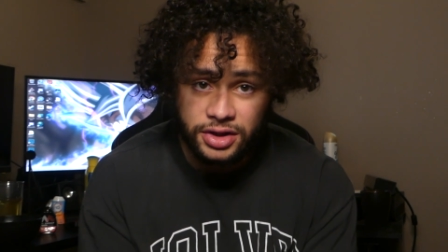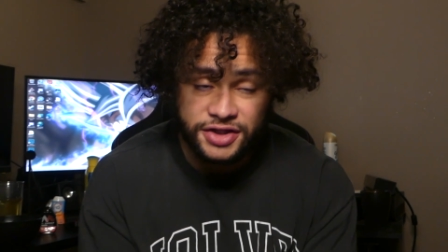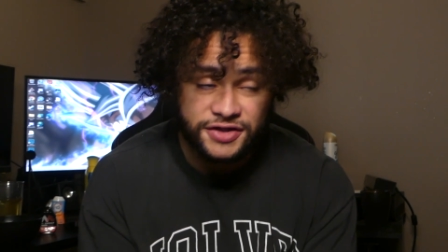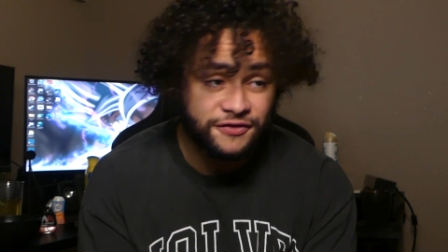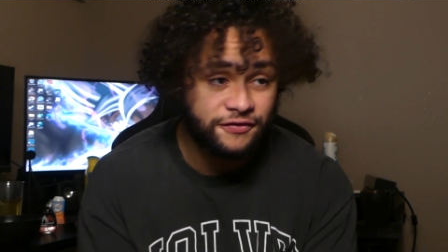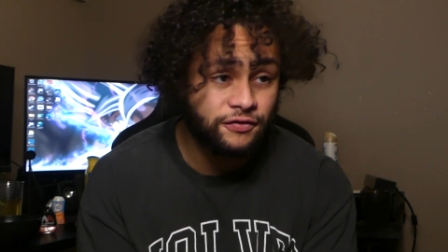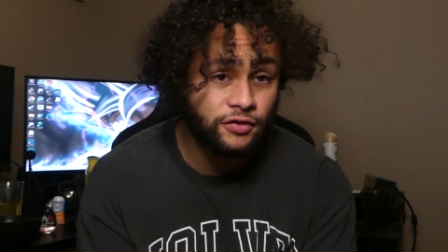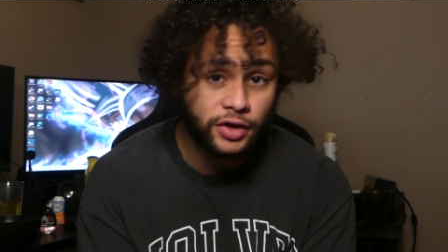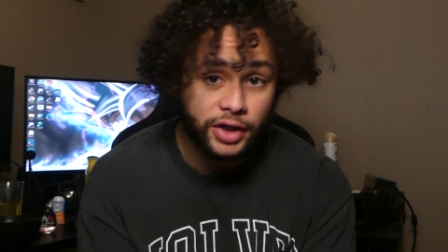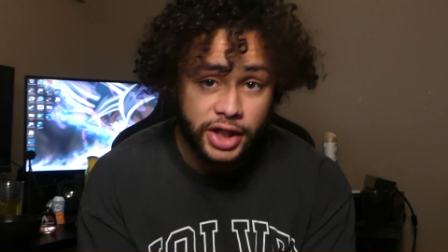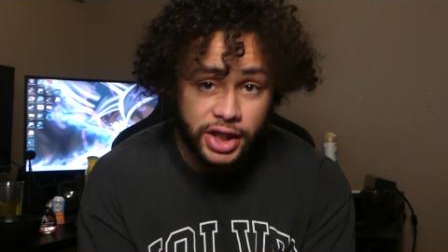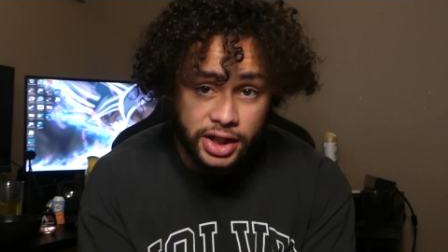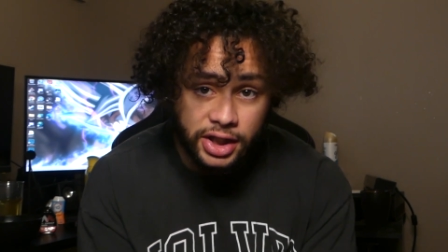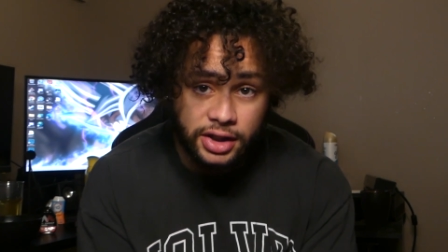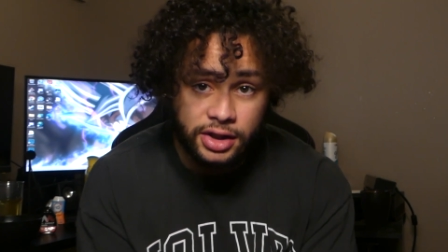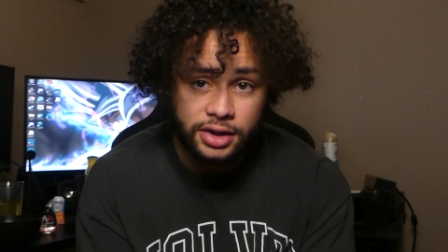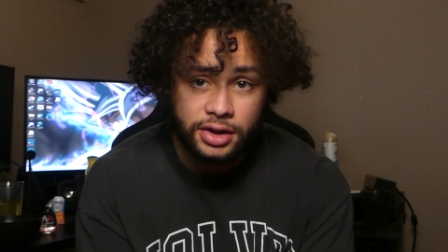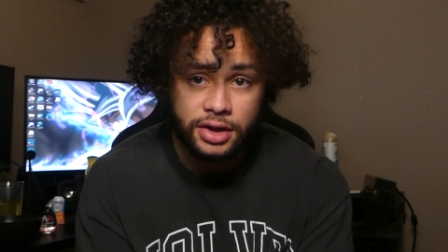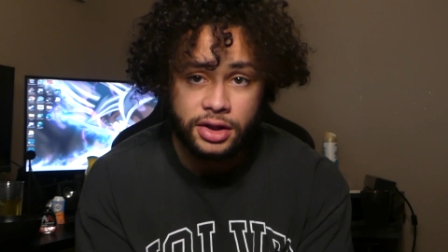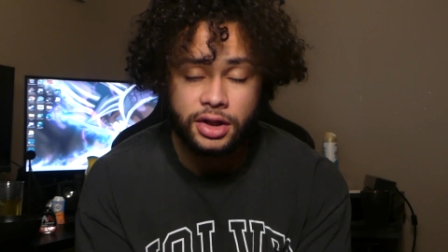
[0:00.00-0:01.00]
It's
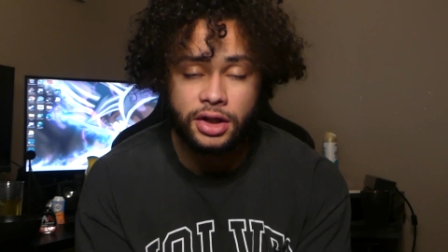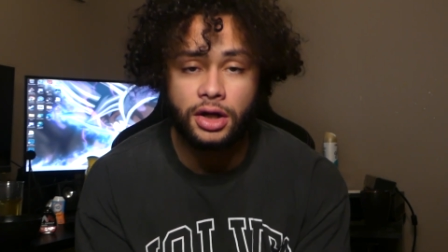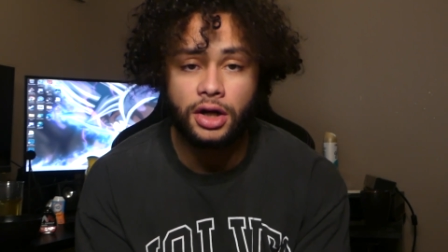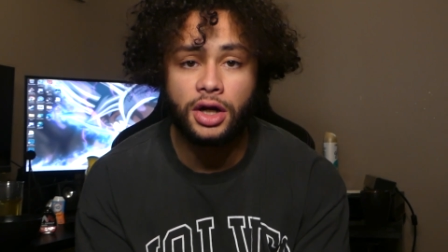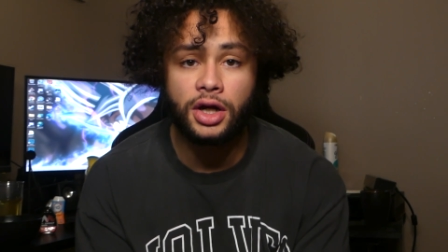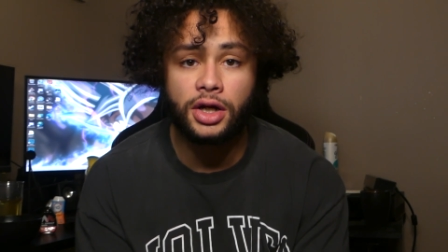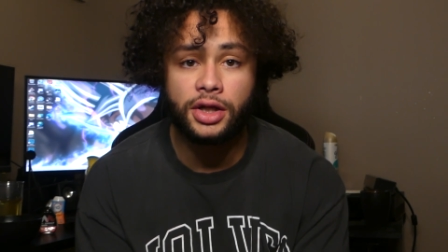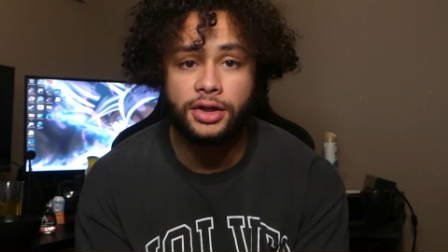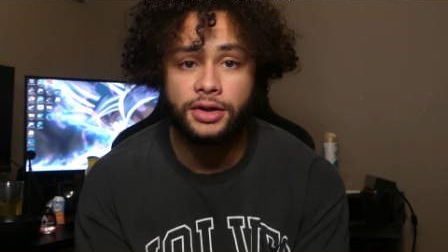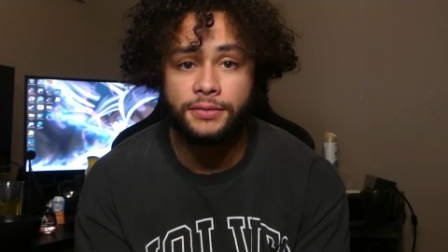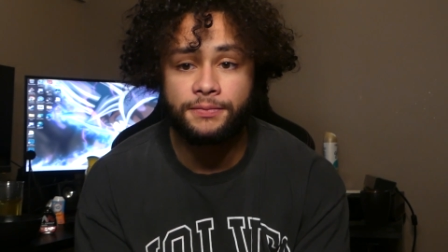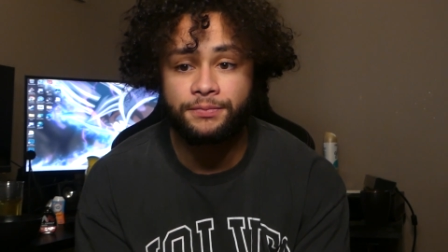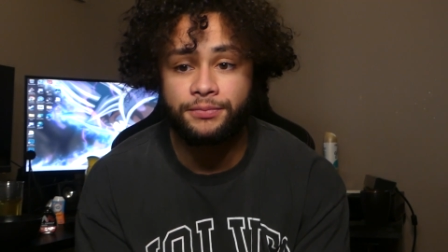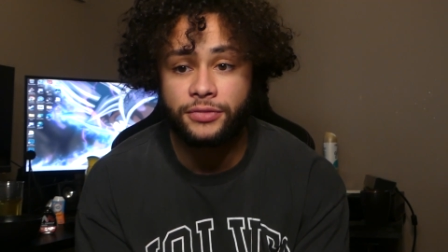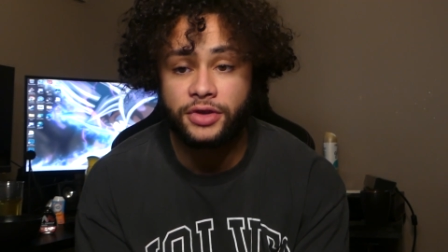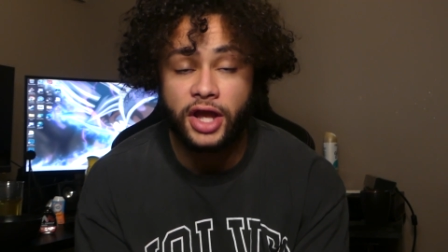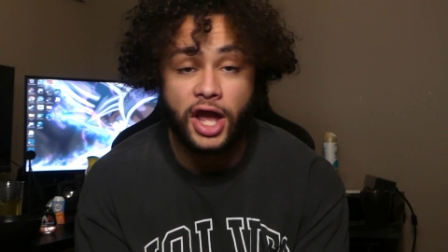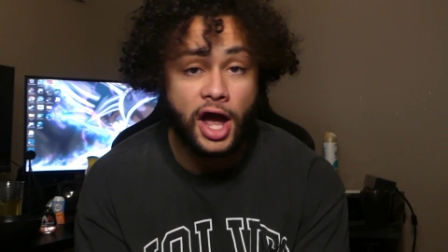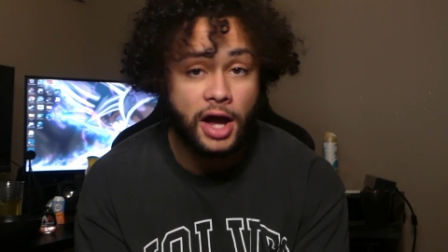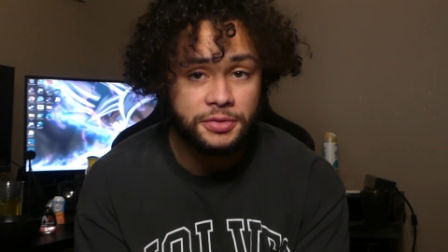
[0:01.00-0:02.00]
free on
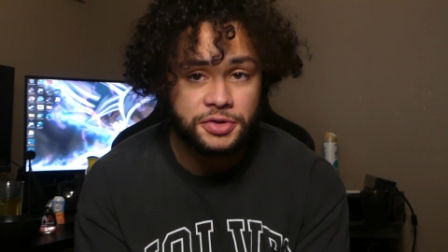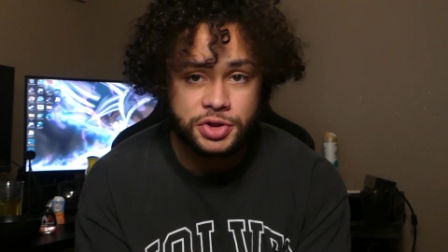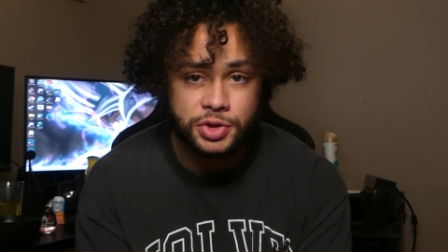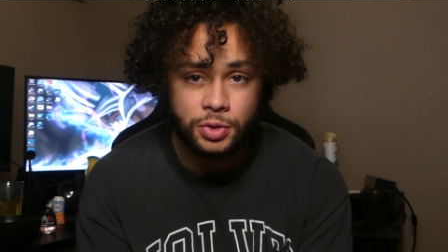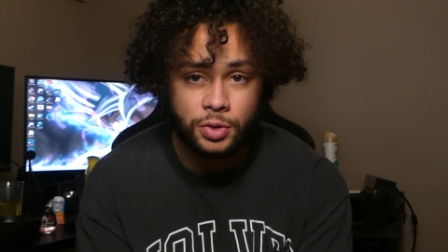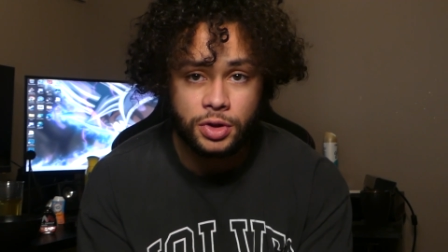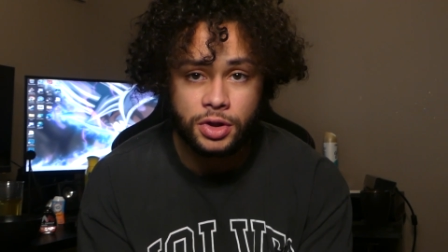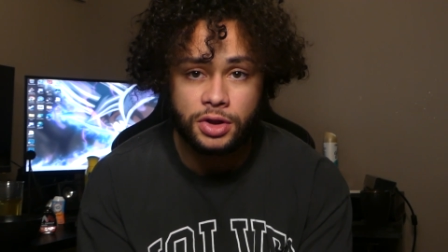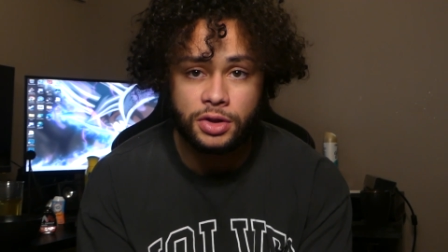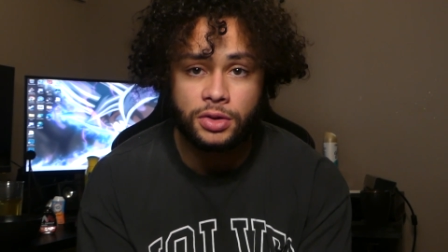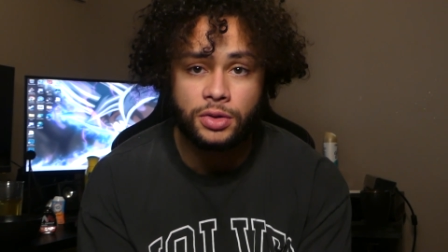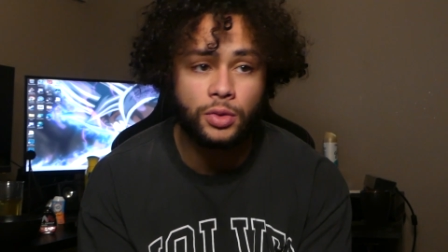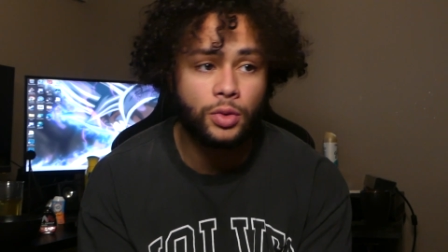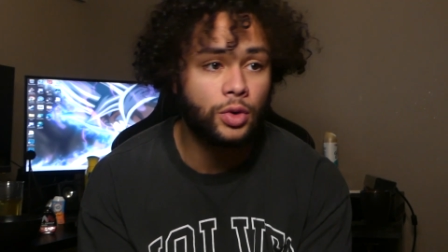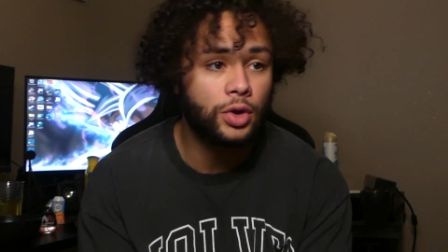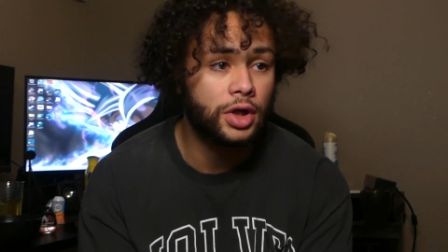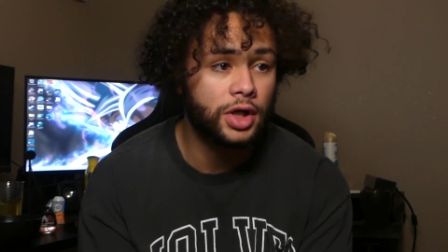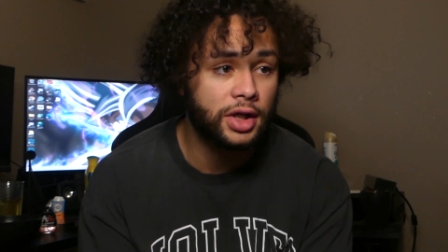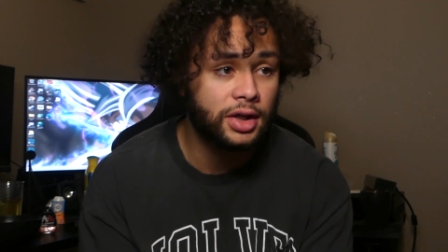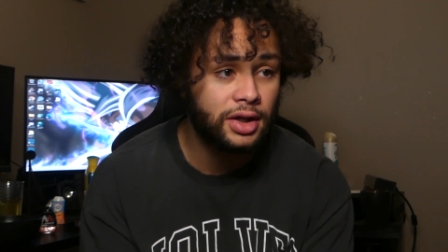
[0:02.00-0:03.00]
the App Store
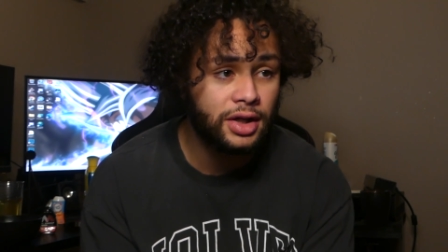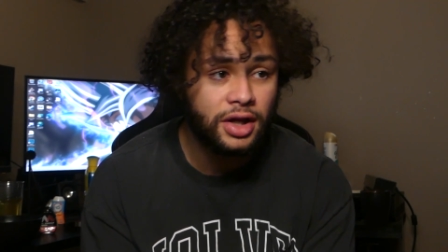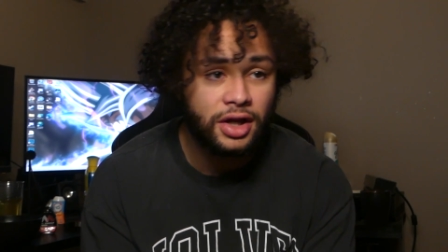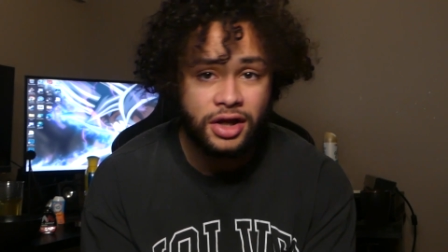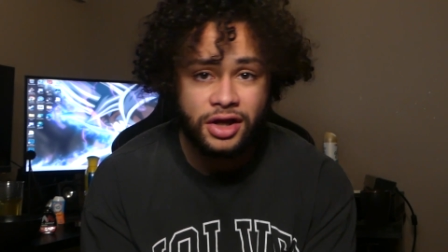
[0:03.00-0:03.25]
or